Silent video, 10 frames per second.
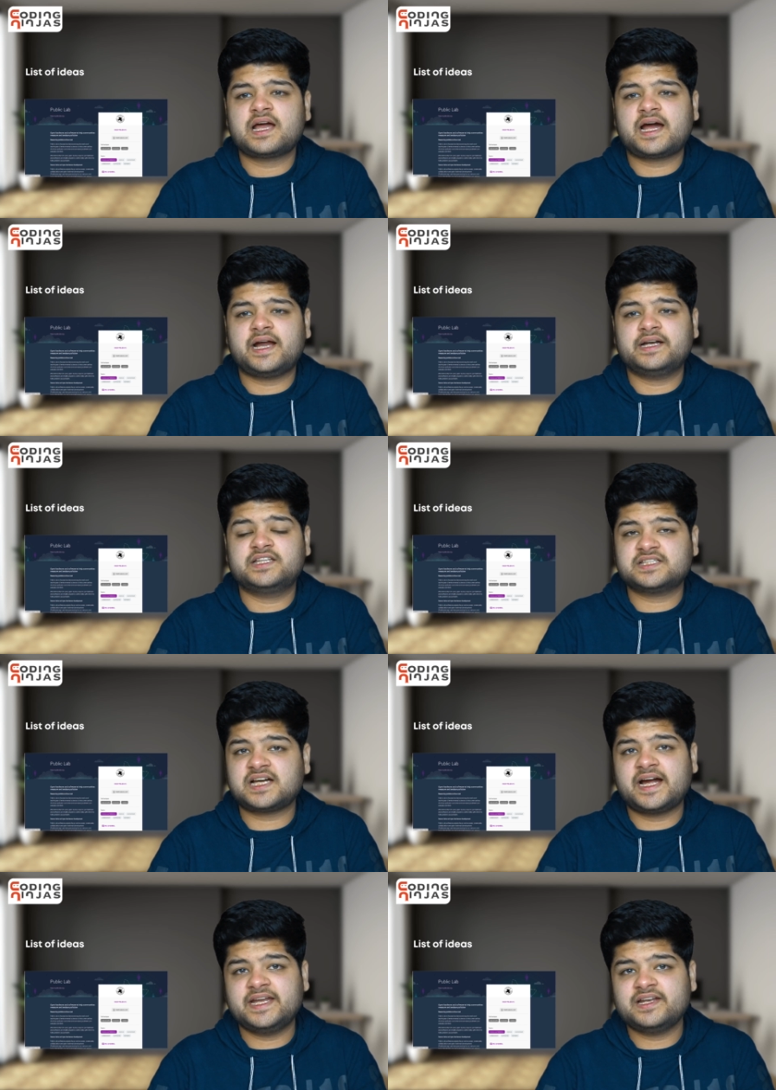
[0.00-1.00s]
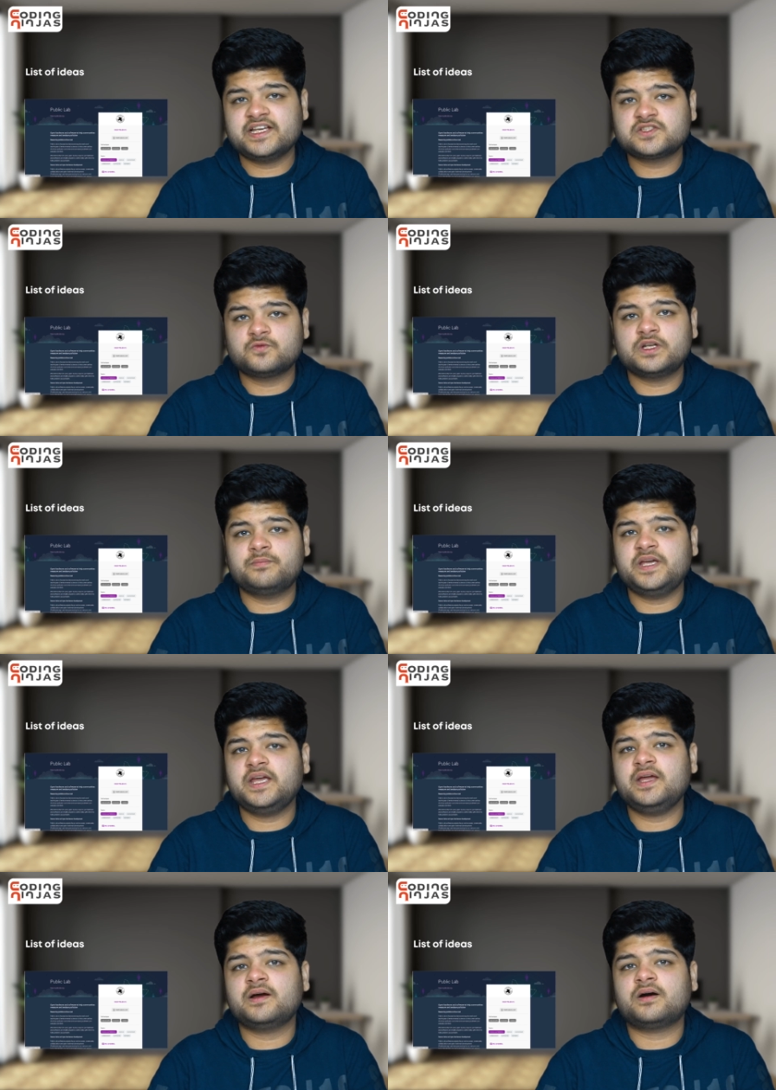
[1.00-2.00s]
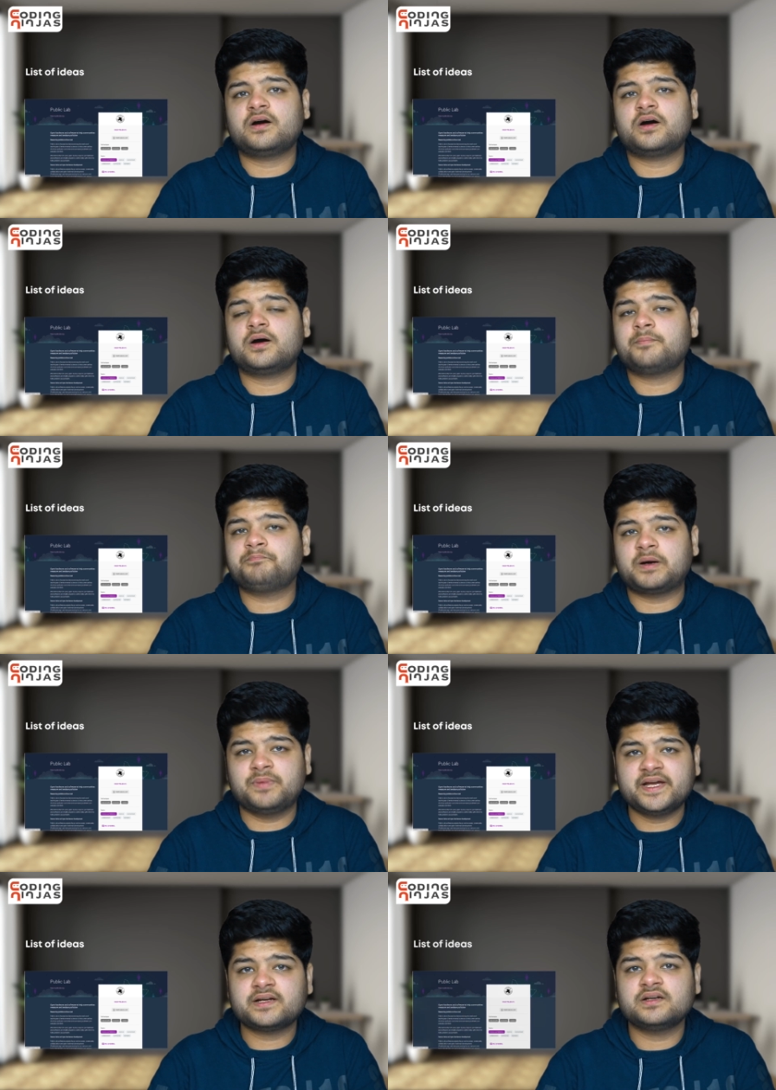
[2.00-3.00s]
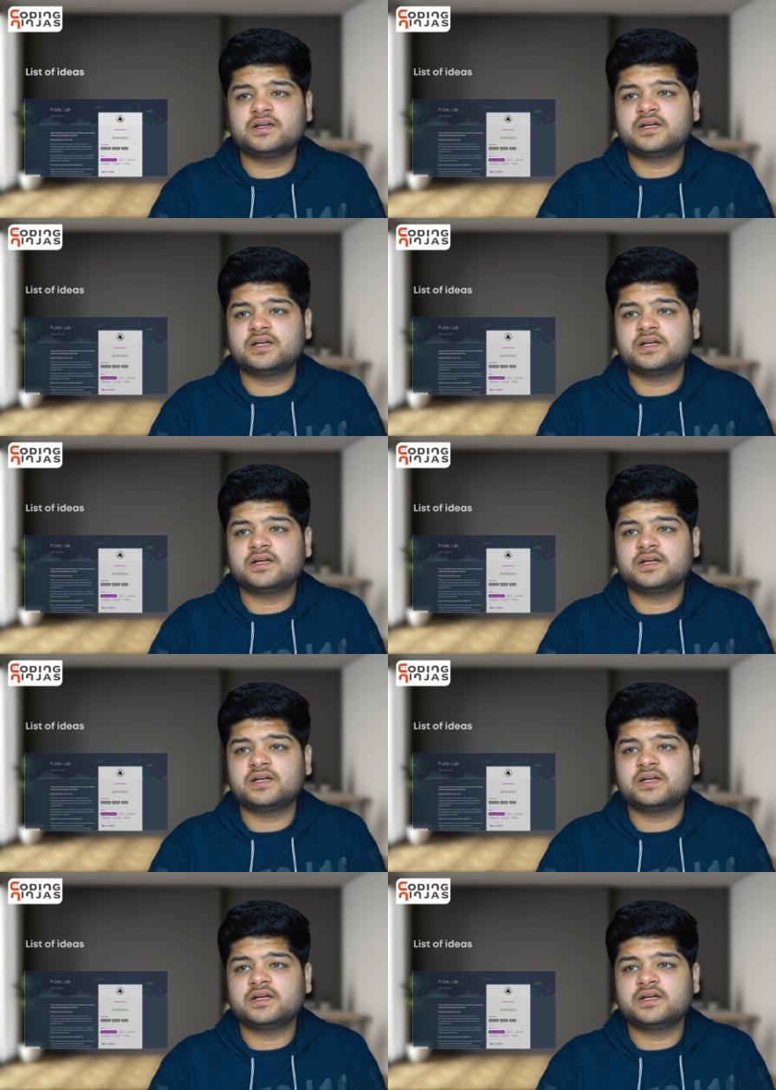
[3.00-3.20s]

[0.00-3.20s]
And this idea list will be public